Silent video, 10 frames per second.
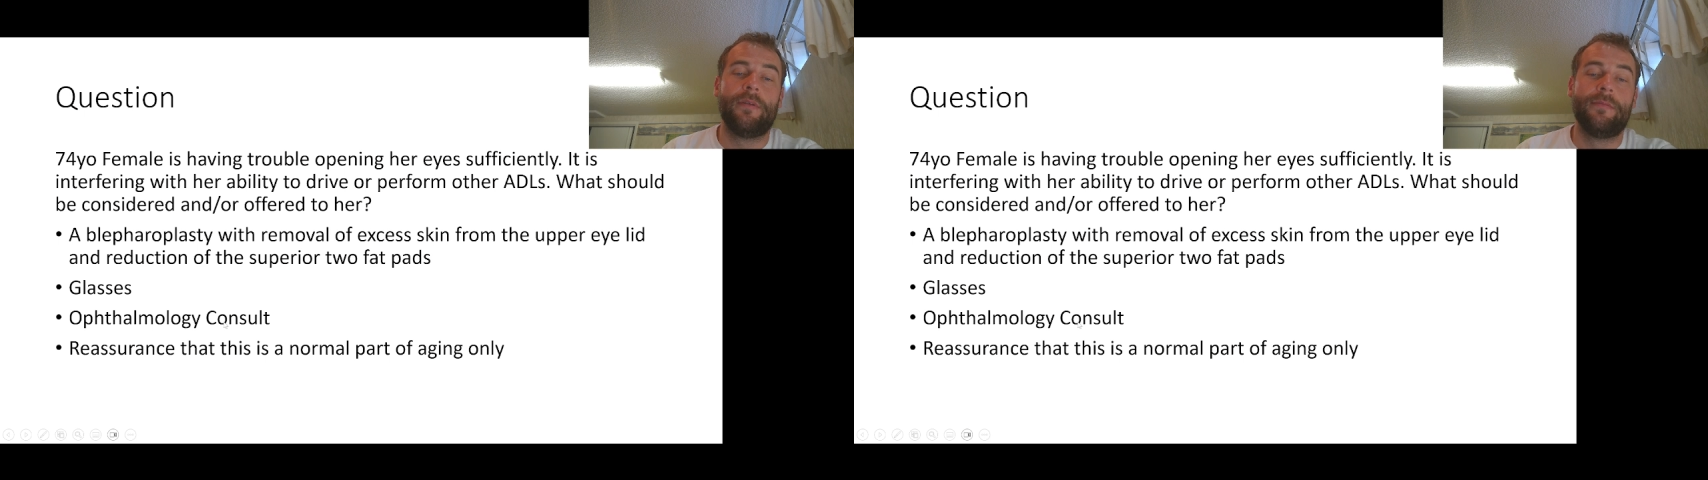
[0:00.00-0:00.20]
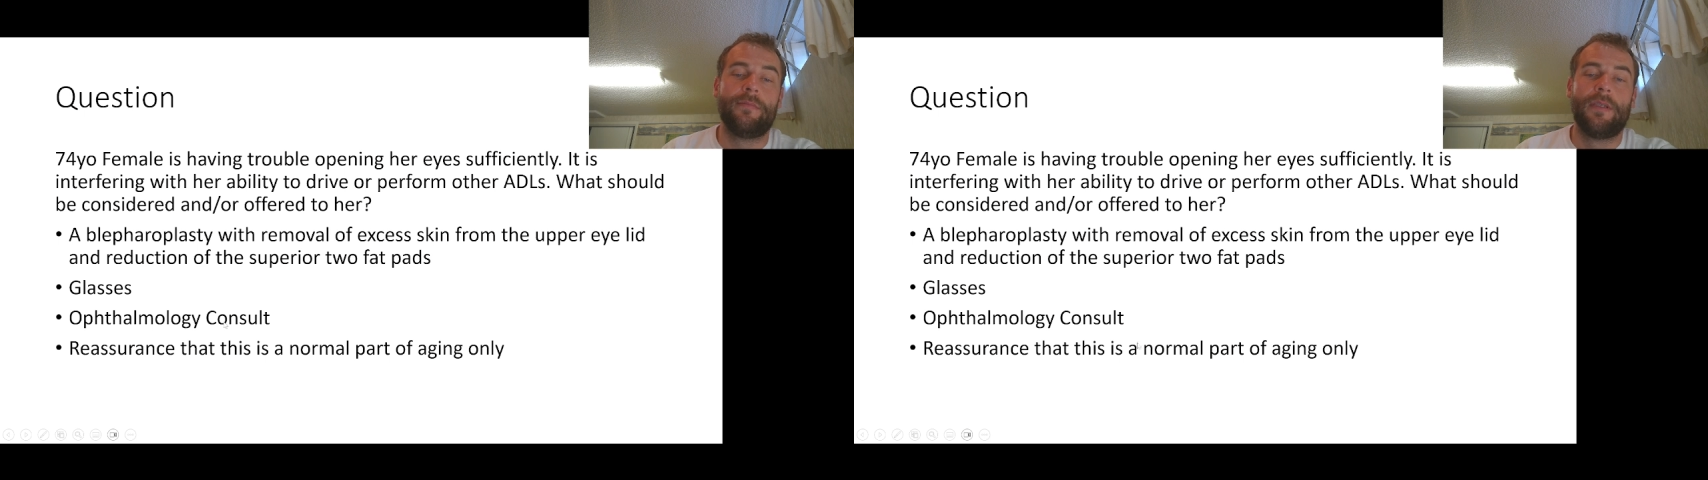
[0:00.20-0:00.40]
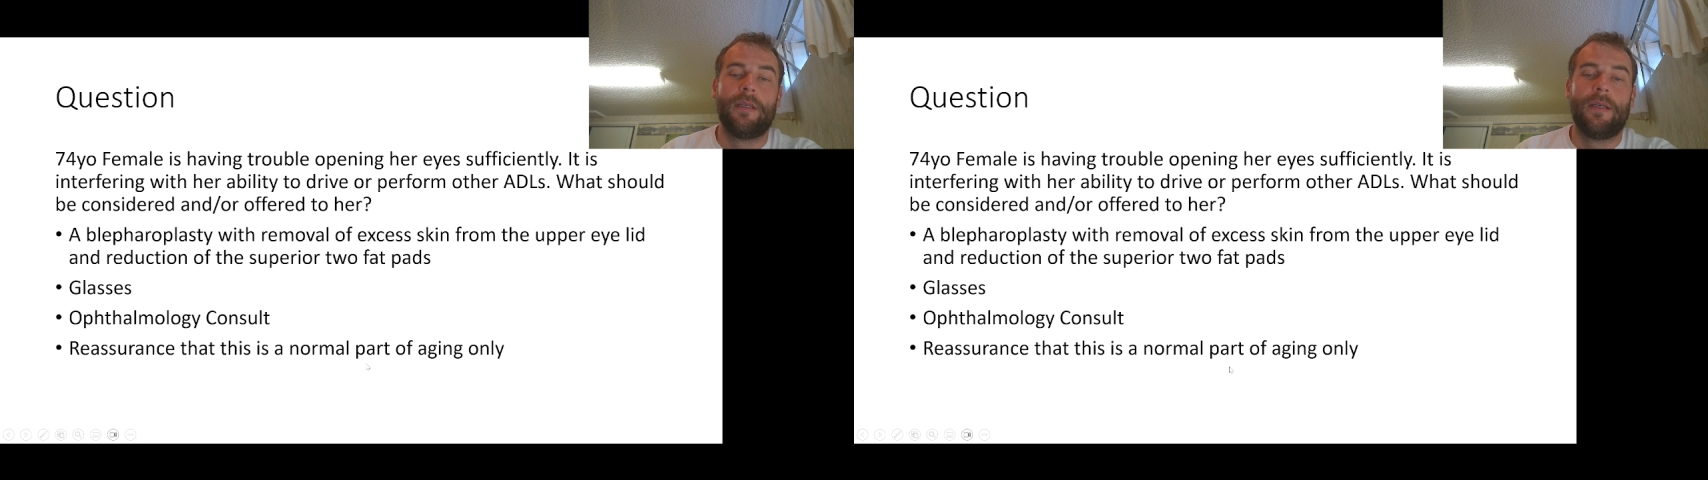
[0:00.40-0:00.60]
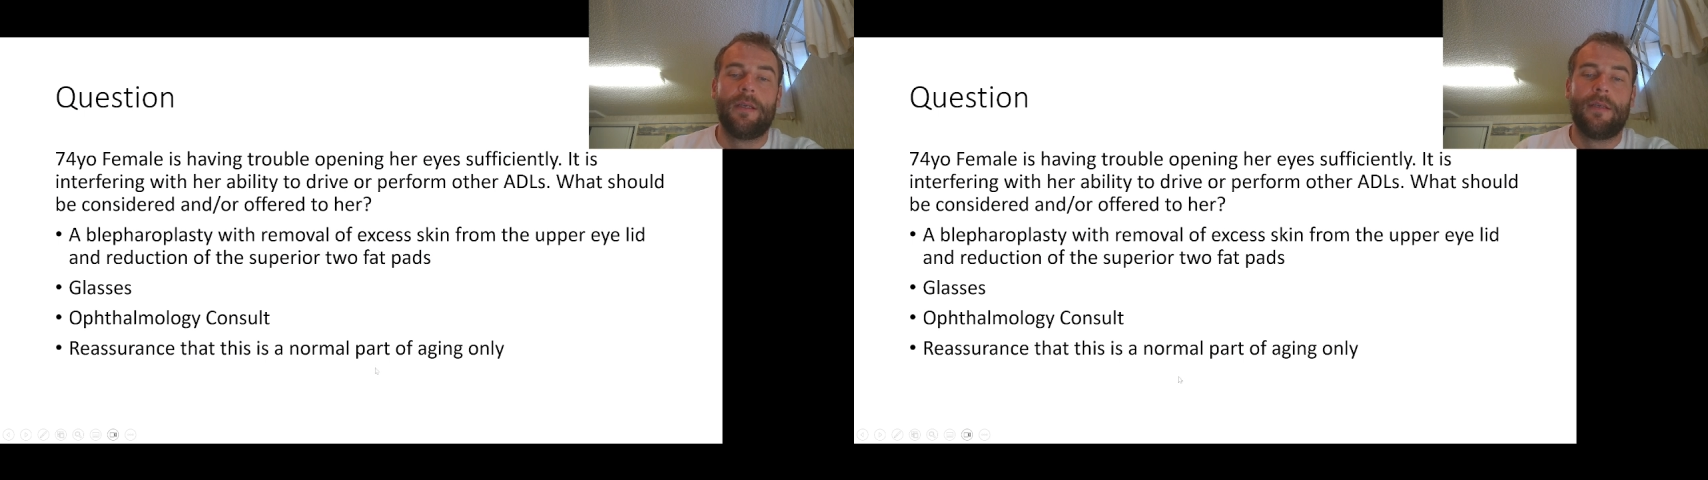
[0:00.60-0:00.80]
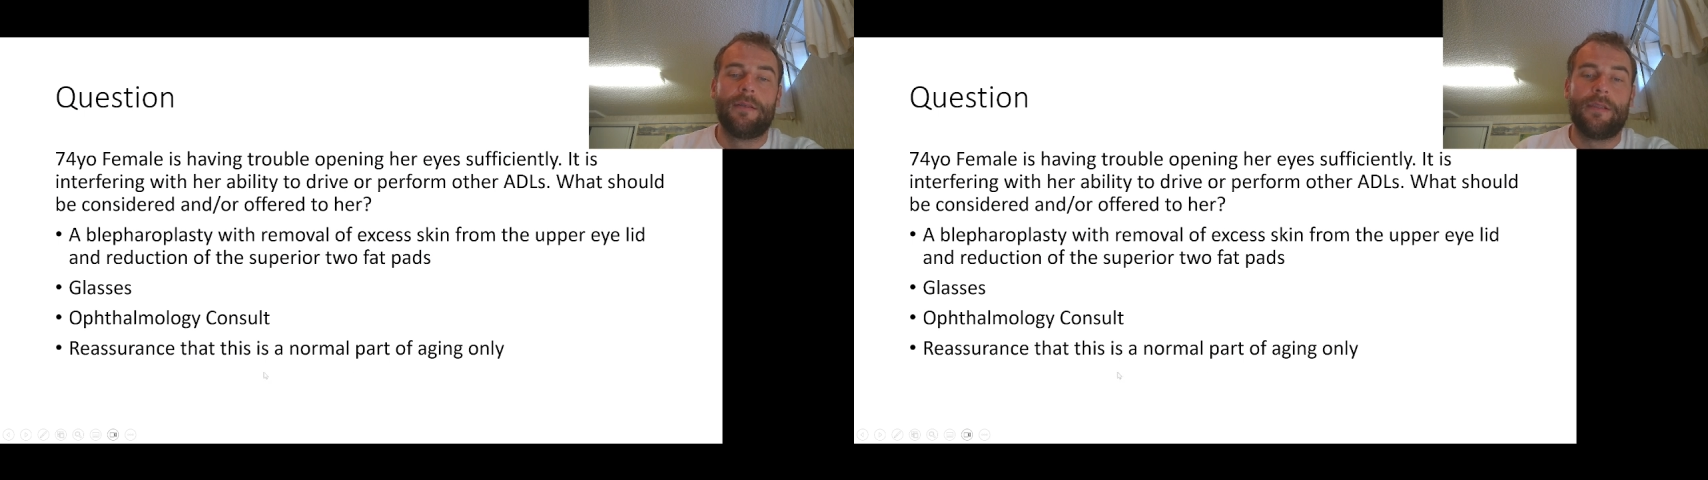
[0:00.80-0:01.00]
and
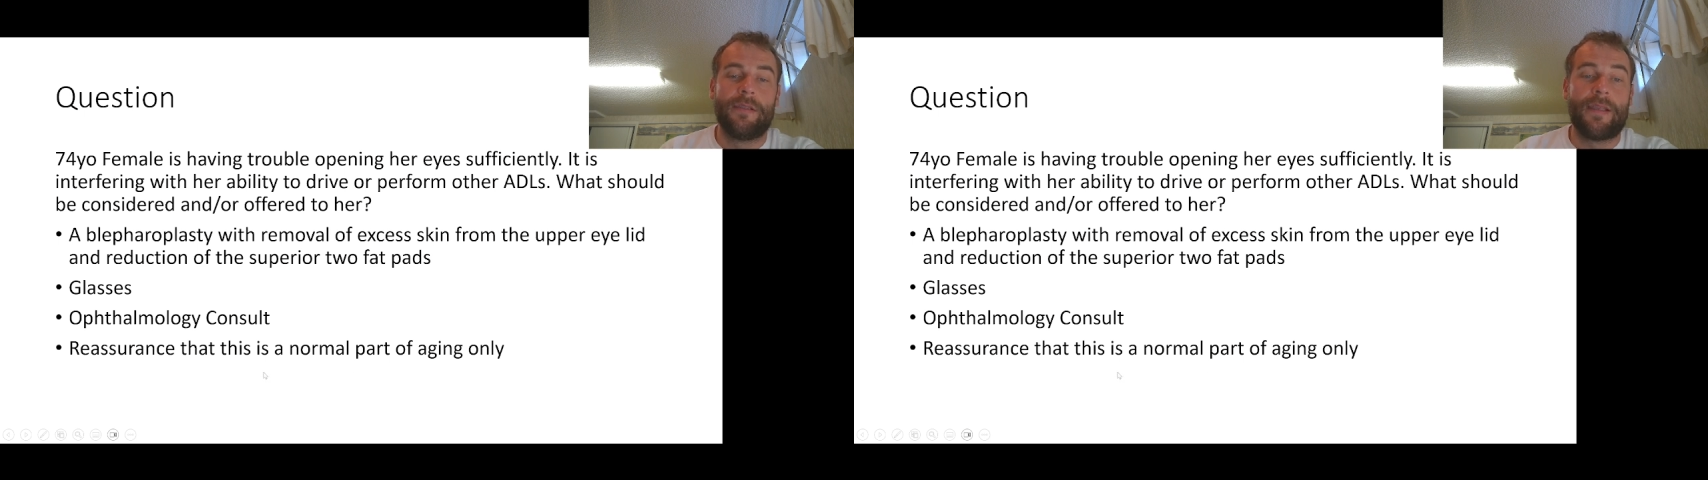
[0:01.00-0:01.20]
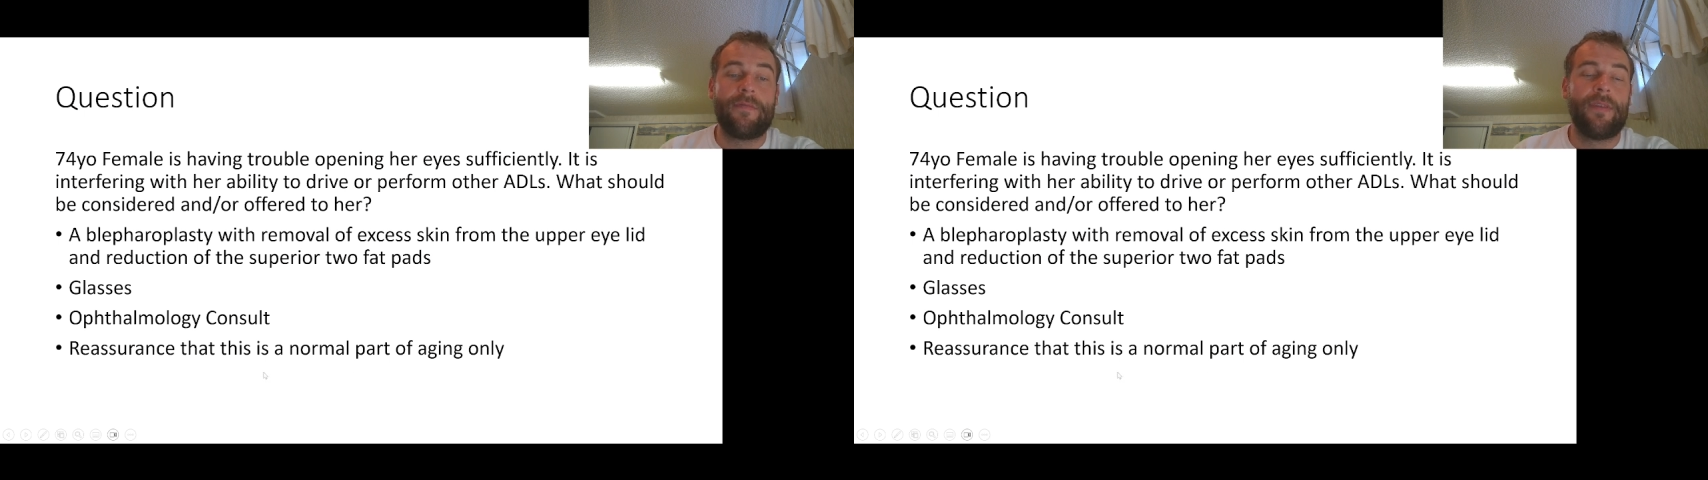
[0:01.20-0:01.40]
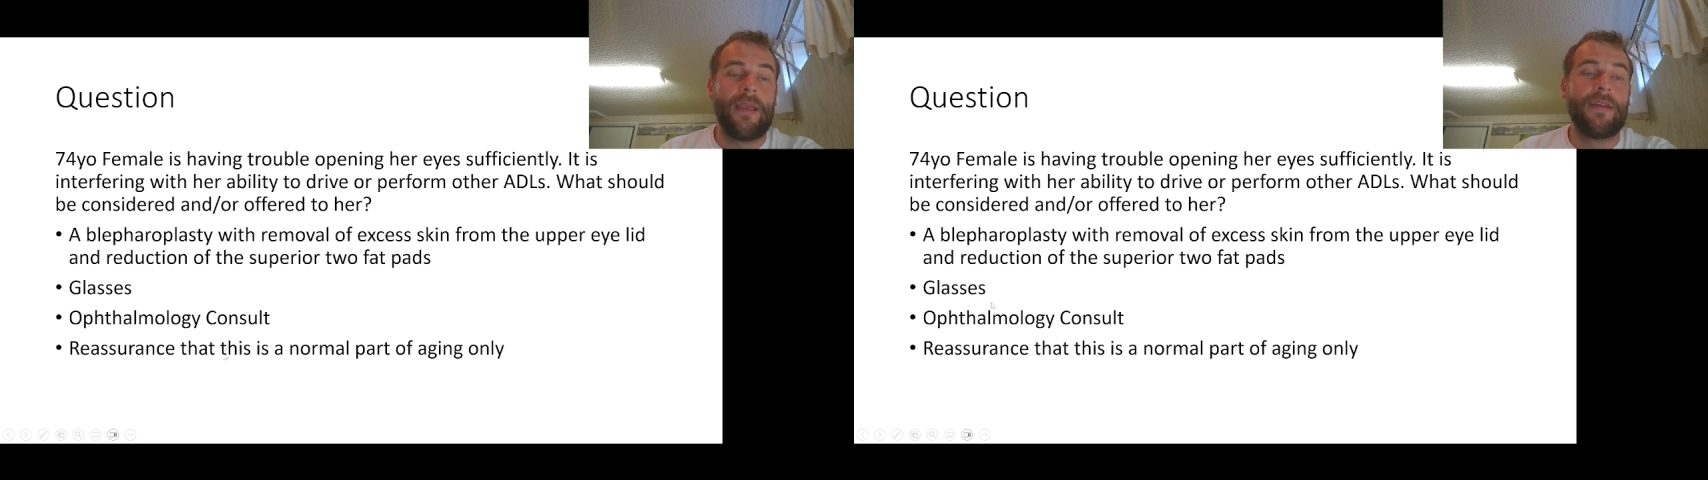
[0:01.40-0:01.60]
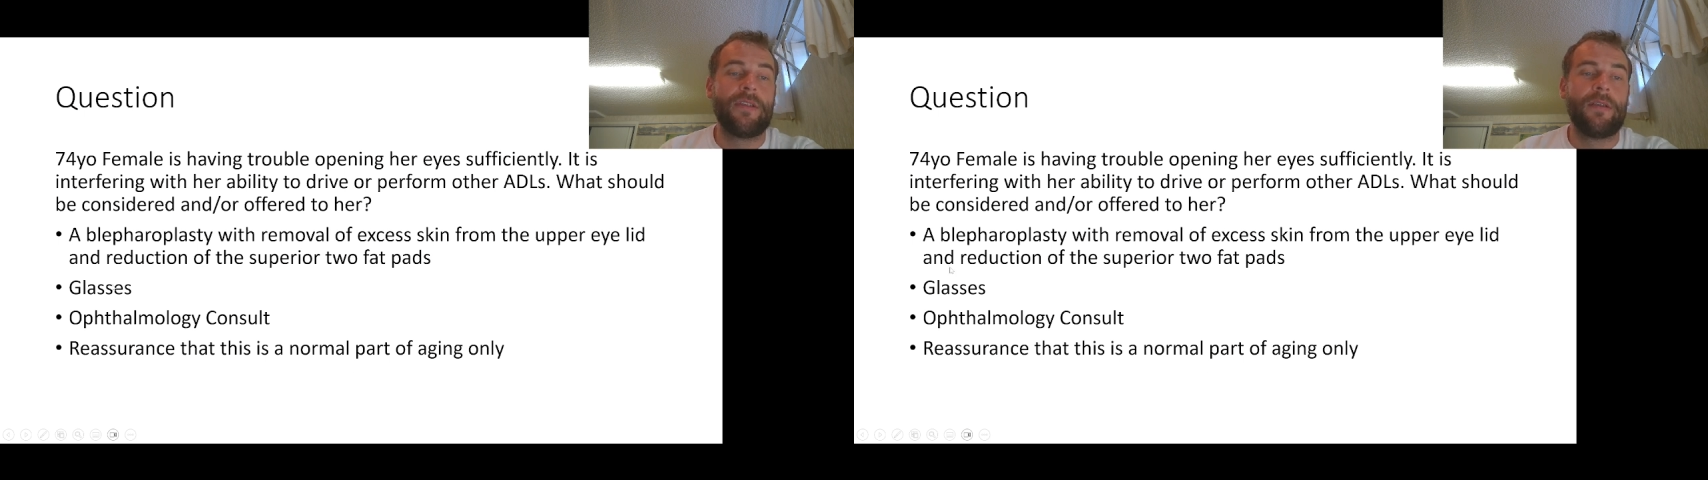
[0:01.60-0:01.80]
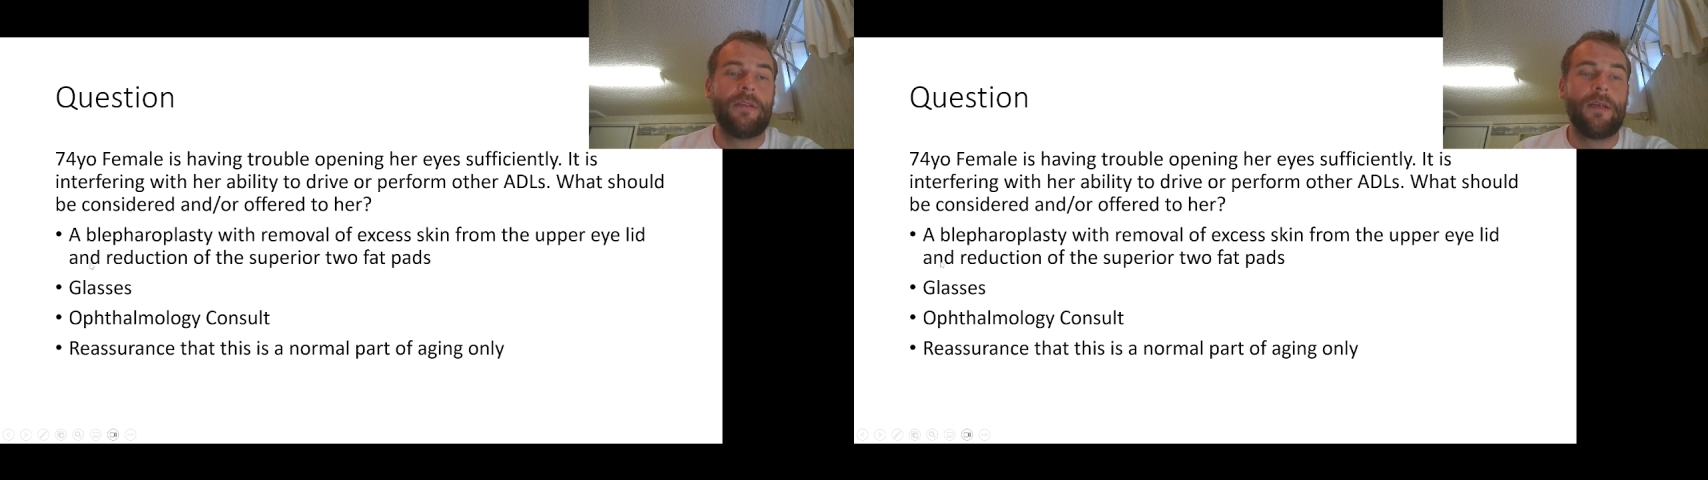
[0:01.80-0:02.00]
she's definitely
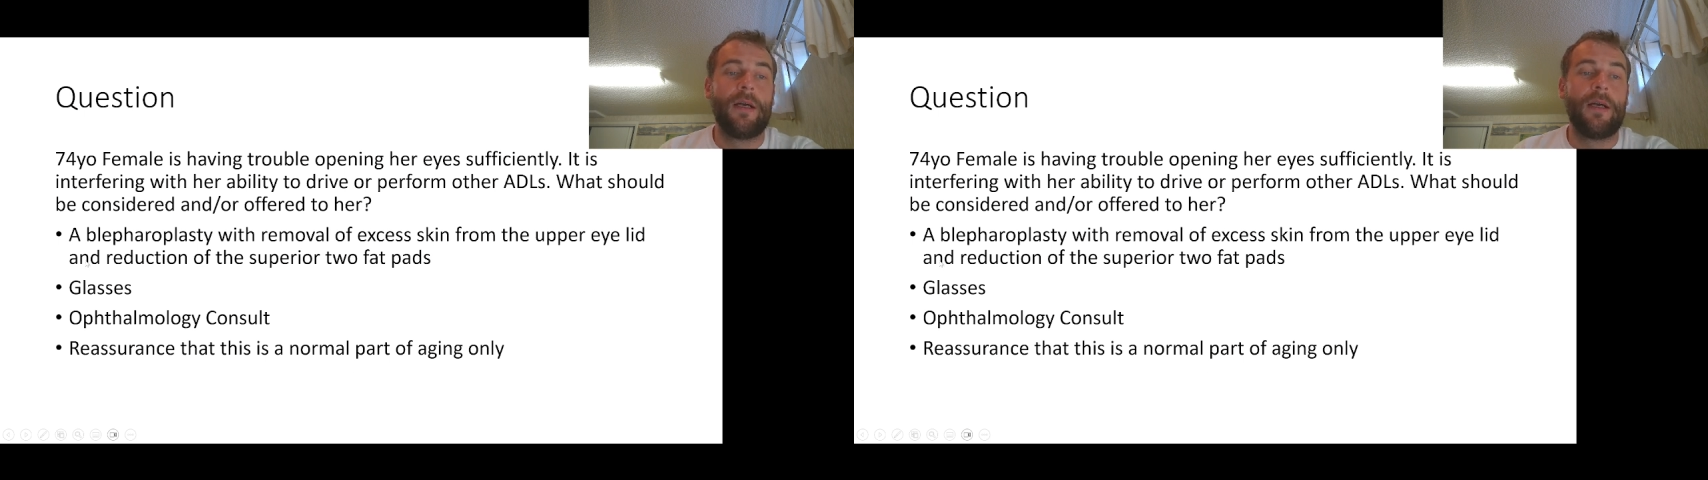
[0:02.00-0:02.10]
aging.